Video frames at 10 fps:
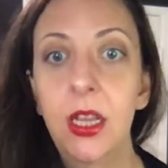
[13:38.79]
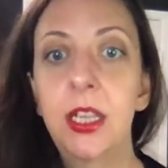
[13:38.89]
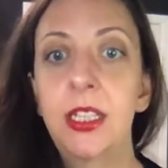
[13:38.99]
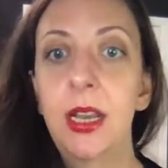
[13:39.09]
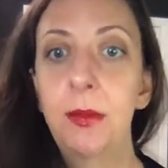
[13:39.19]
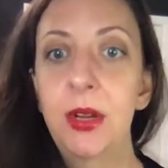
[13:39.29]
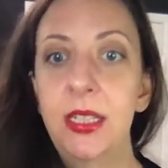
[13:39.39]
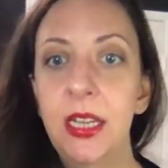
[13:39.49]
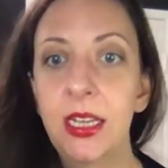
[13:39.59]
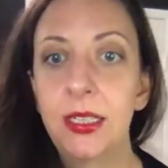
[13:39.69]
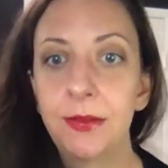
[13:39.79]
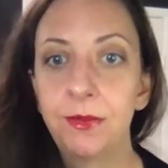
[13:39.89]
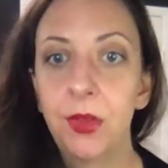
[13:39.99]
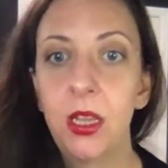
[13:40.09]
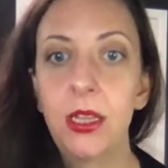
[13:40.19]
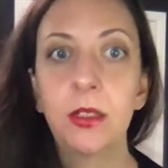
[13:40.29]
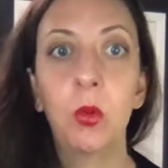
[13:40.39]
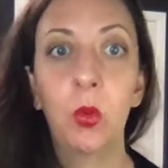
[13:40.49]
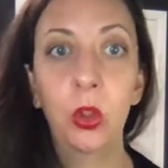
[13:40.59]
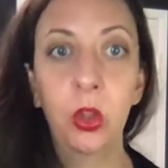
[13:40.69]
So number 6 is
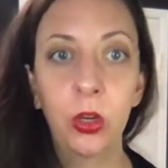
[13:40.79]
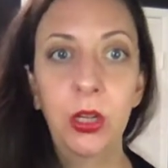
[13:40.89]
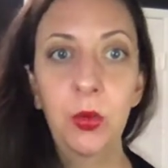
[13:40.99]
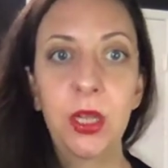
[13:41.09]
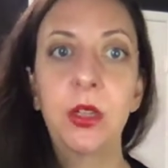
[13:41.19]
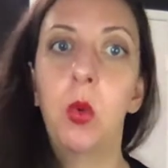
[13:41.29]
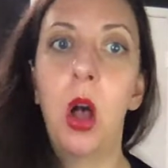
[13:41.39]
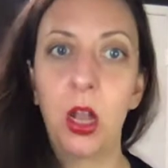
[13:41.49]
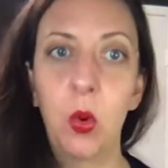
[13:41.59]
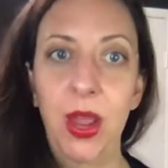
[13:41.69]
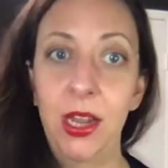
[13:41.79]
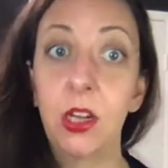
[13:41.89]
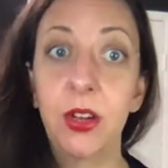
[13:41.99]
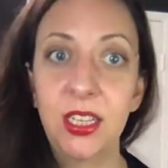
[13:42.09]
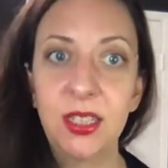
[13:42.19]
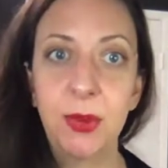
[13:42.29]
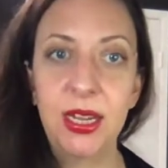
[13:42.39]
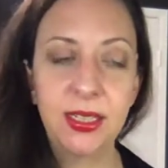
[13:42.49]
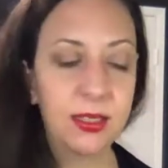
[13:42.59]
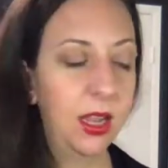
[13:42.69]
learning when to walk away and create
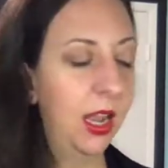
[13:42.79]
space.